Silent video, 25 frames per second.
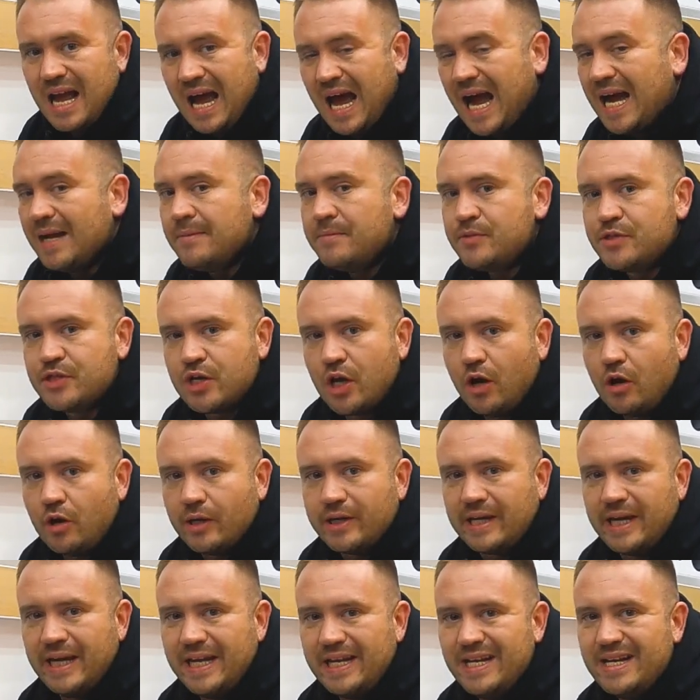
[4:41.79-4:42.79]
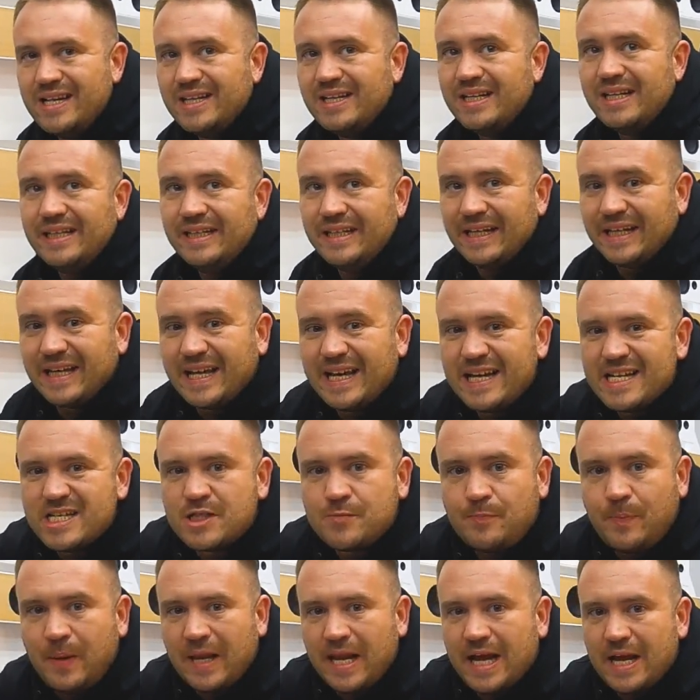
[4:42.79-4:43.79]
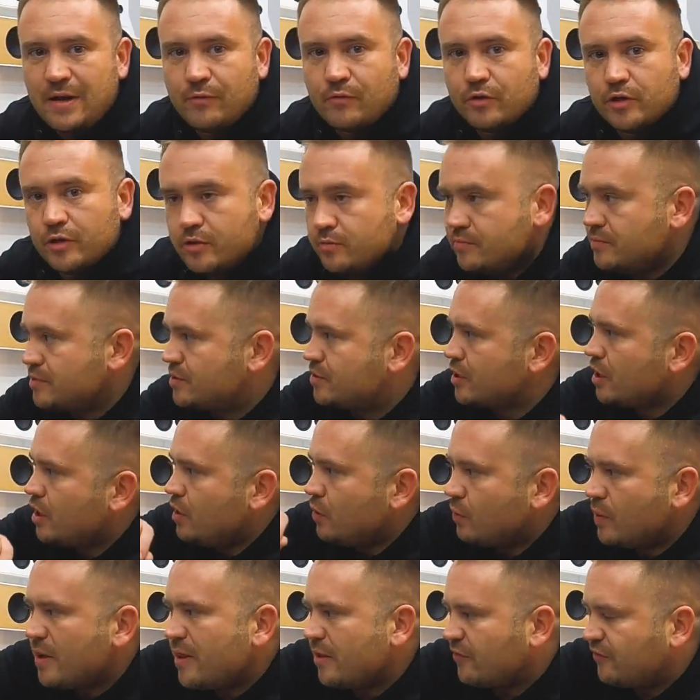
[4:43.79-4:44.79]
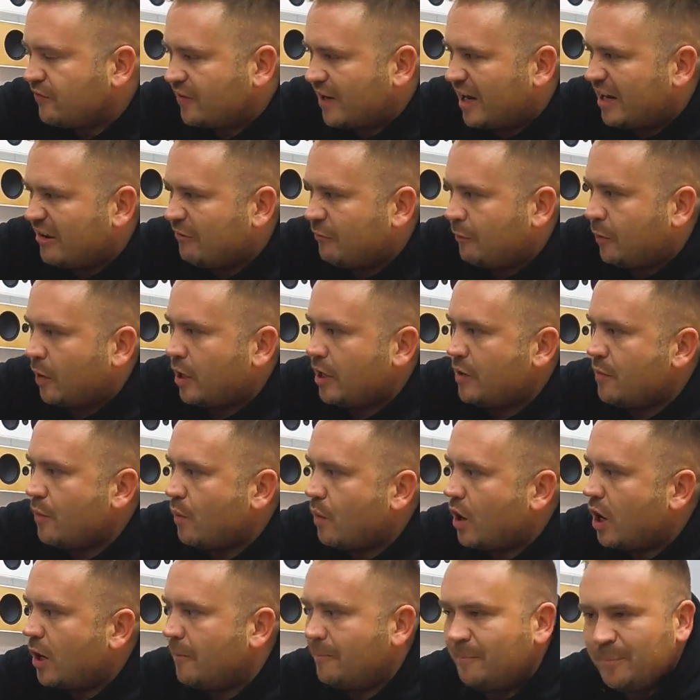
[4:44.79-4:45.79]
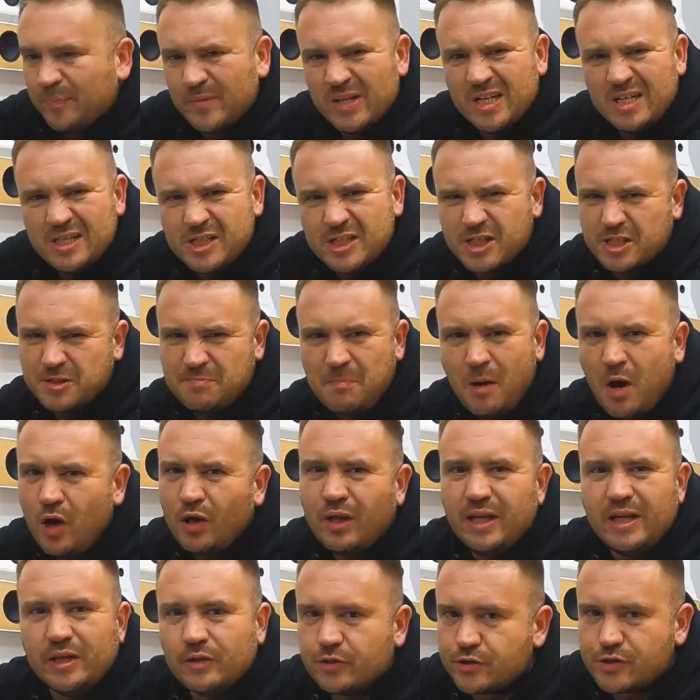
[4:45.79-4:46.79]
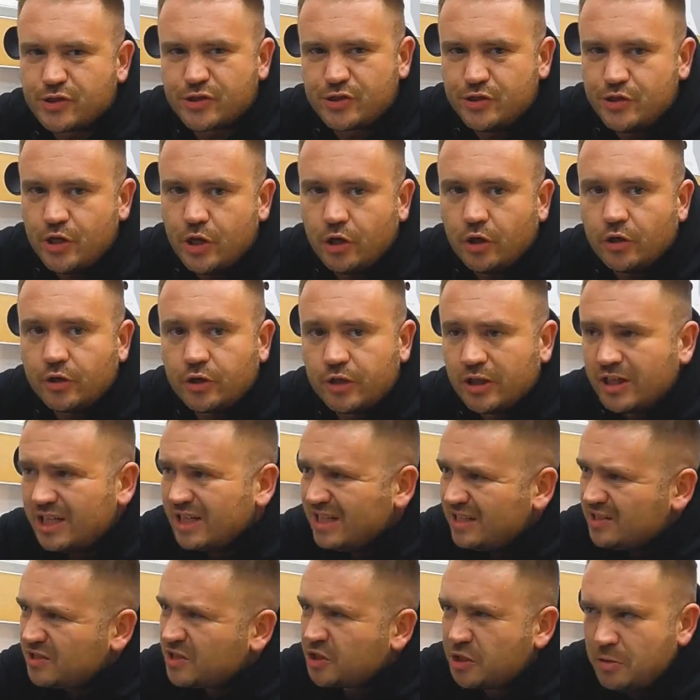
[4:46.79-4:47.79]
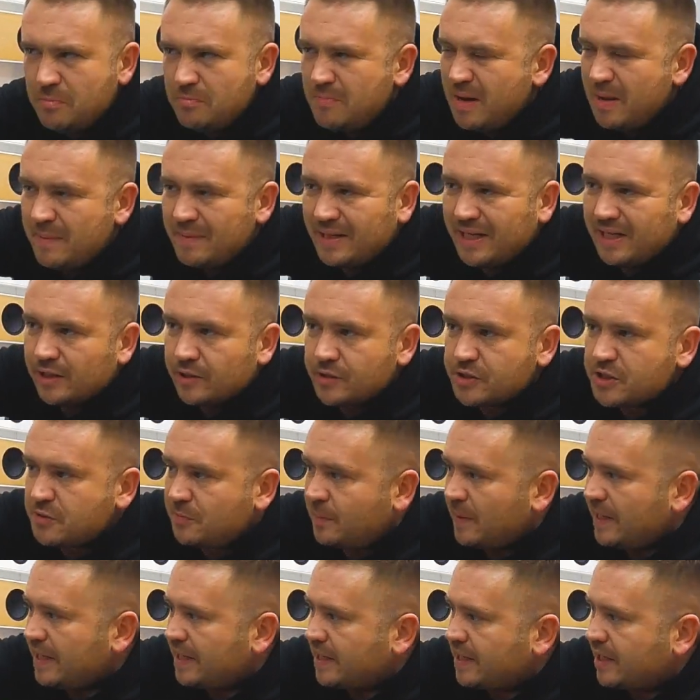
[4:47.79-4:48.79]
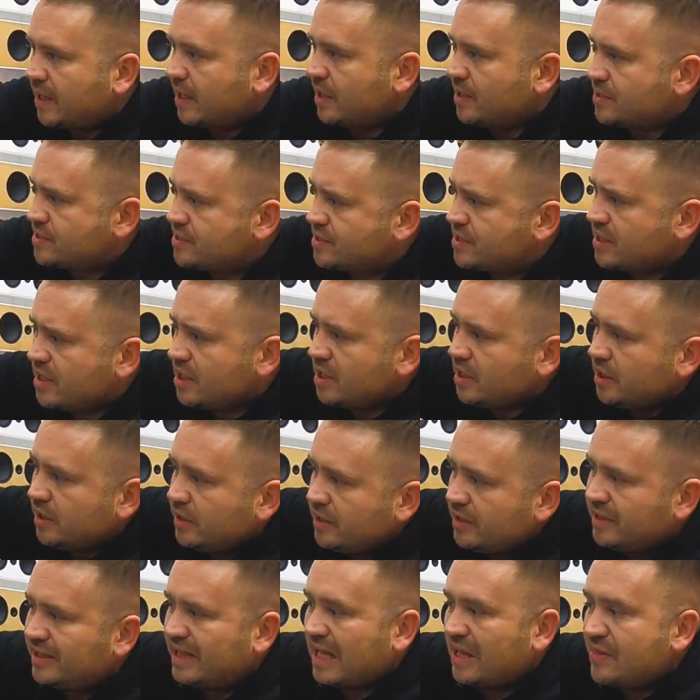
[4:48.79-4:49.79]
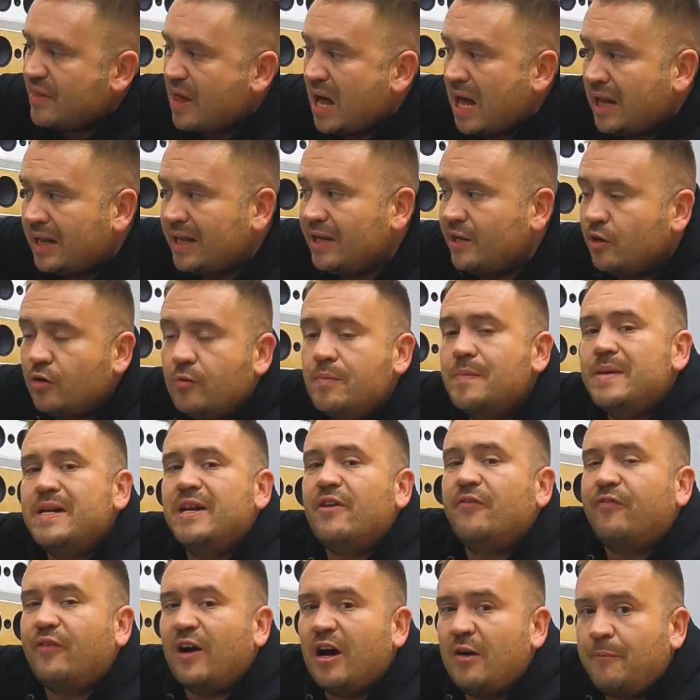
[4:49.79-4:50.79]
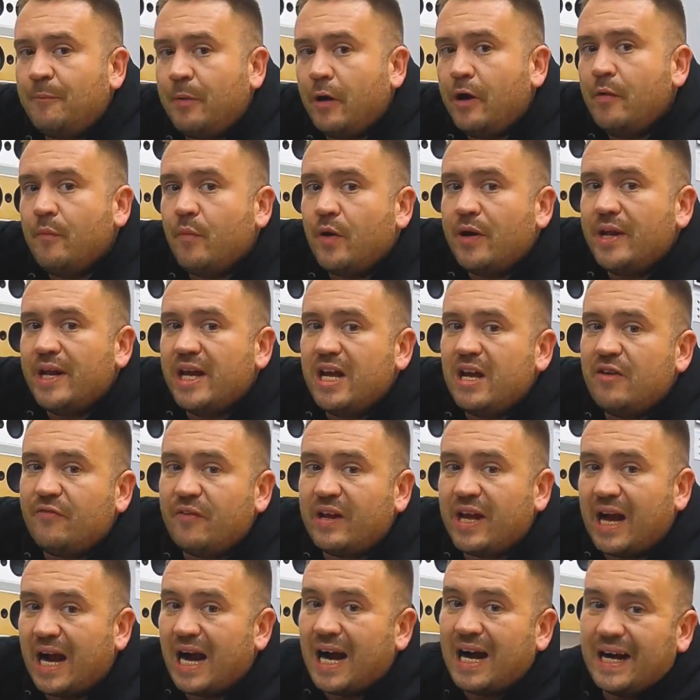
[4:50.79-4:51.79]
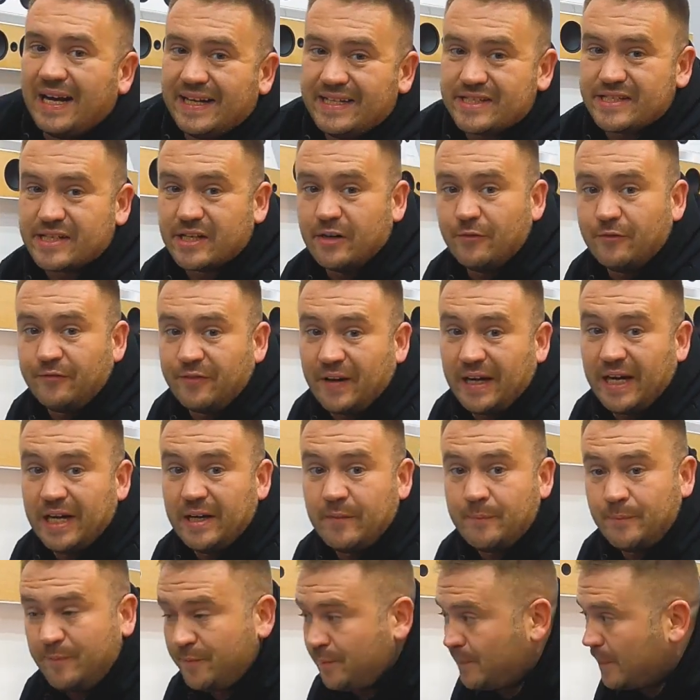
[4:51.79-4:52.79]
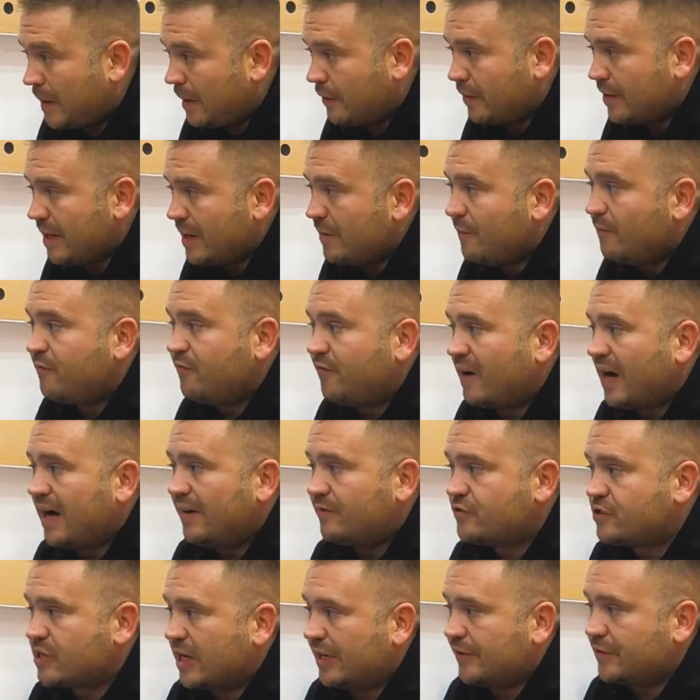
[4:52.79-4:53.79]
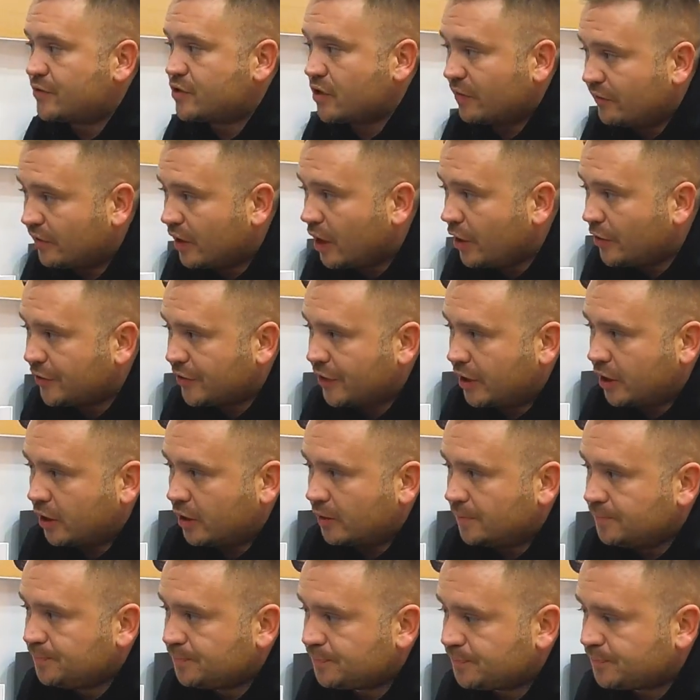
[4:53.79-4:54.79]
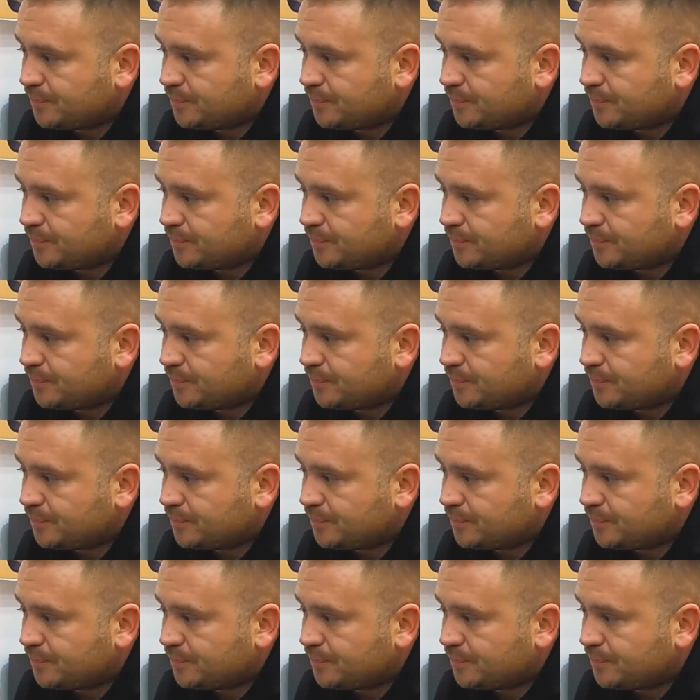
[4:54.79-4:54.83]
I'm talking your kids' playrooms with a 5.1, small little snug, some maybe little speakers, then that little mini 5.1 AVR is going to power them 5 channels of audio.